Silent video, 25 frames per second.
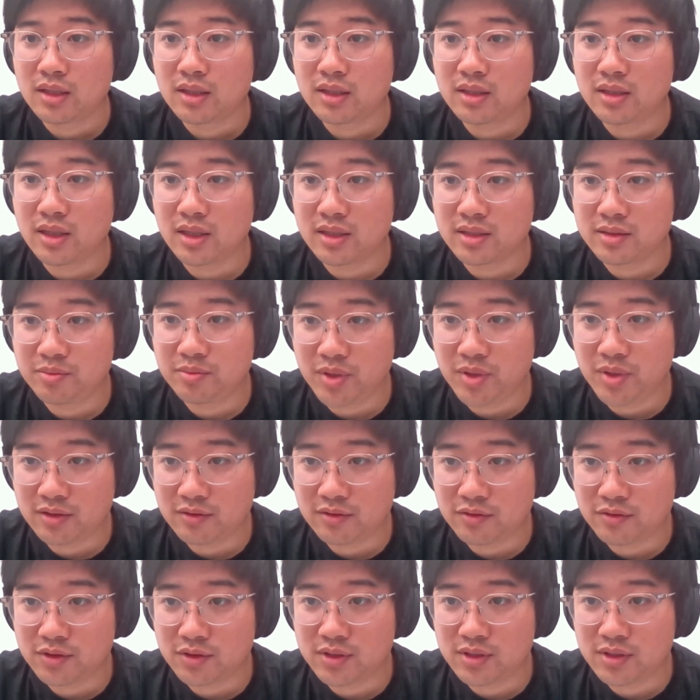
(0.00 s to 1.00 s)
Does
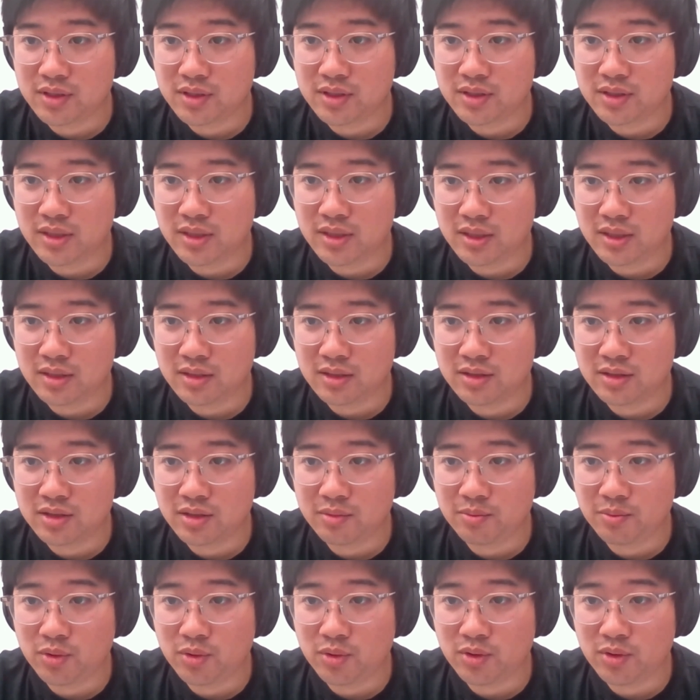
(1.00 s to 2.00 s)
PX4 SITL
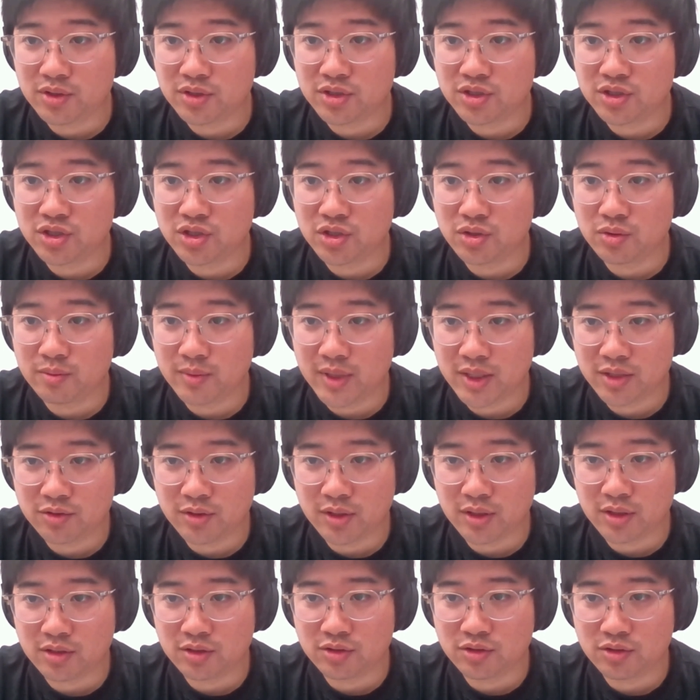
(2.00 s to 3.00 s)
support
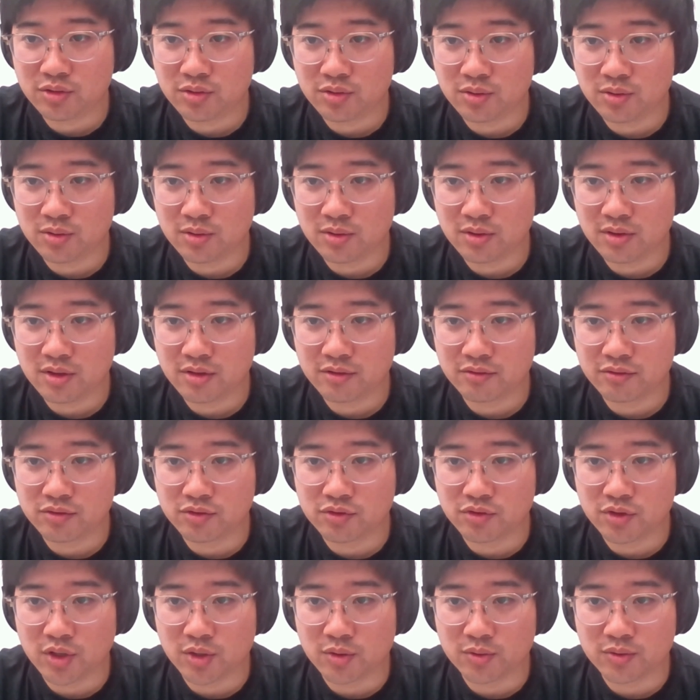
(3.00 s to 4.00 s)
geometric control of
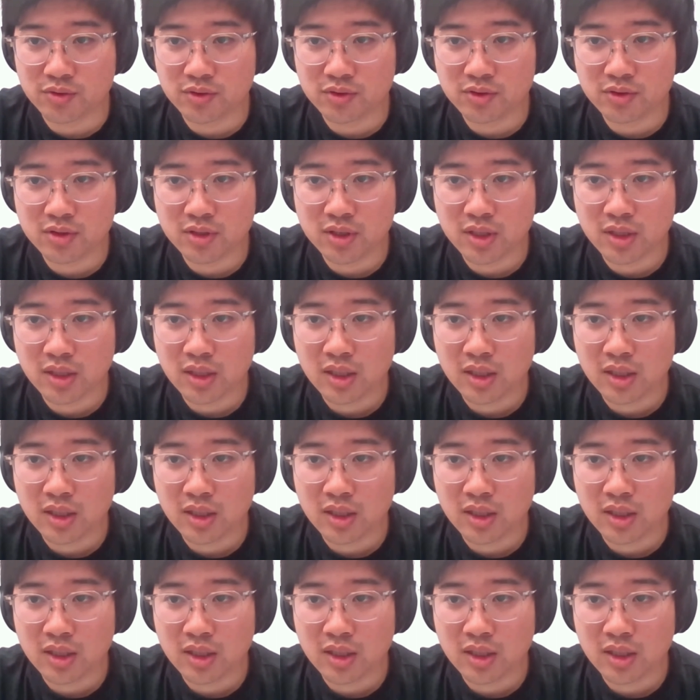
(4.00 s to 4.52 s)
drones?